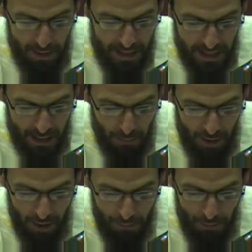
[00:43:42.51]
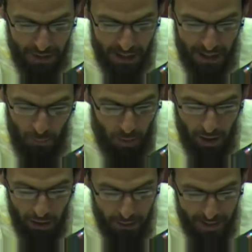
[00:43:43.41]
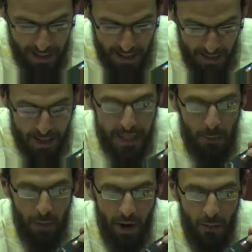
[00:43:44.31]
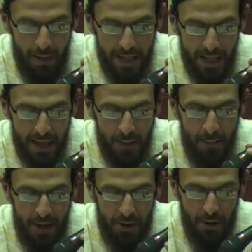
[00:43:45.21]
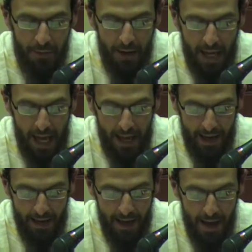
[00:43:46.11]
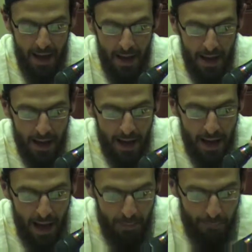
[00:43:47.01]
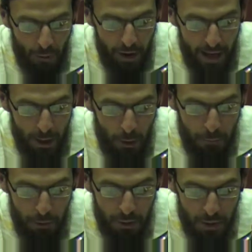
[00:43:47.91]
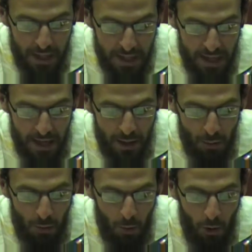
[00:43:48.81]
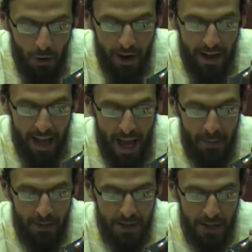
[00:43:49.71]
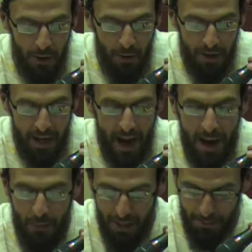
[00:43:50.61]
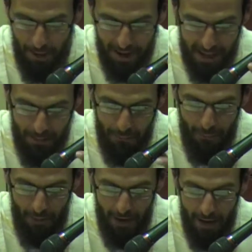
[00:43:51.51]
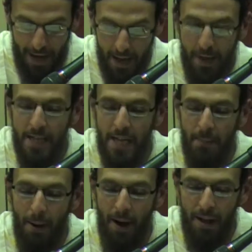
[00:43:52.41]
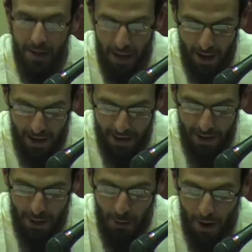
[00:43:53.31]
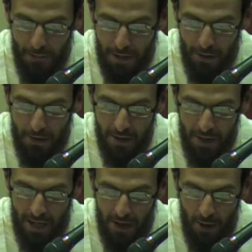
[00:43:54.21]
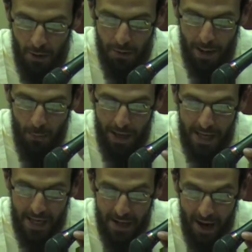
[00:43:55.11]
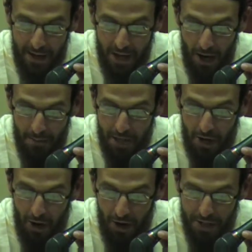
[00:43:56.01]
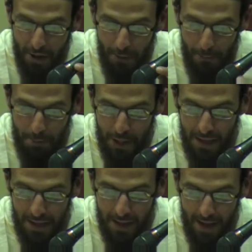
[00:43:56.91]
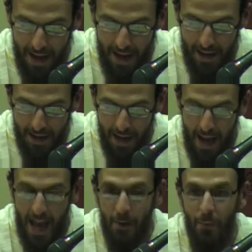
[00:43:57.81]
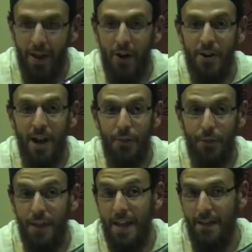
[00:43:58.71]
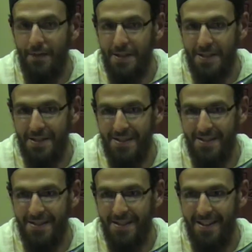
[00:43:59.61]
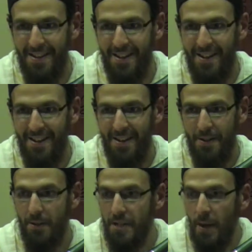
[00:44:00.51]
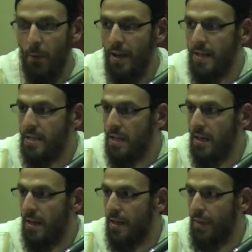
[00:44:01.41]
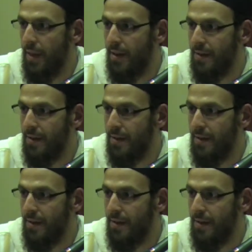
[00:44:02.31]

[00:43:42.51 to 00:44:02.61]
They said while approaching them, what are you missing? They said, we are missing the measure of the king. And for he who produces it, the reward a camel's load, and I am responsible for it. They said, by Allah, you have certainly known that we did not come to cause corruption in the land, and we are not thieves. They're saying, we didn't steal anything.